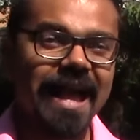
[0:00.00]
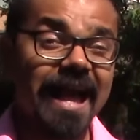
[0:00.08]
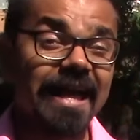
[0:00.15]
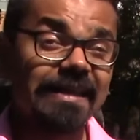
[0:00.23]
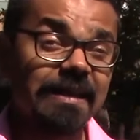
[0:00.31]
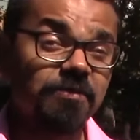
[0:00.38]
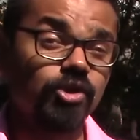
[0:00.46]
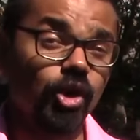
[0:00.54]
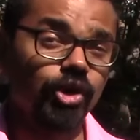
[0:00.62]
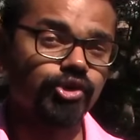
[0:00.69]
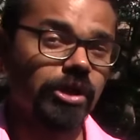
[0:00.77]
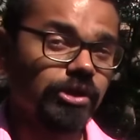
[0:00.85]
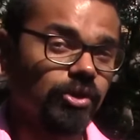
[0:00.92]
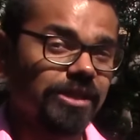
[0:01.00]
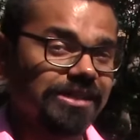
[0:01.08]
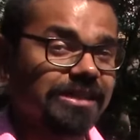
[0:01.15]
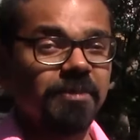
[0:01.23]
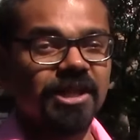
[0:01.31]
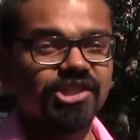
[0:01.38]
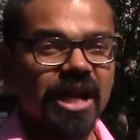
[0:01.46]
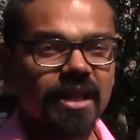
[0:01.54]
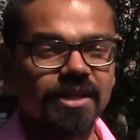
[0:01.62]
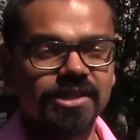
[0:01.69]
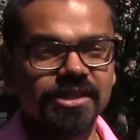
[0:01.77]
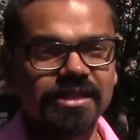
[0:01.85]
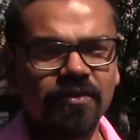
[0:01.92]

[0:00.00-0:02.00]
And then those who are doing similar challenges,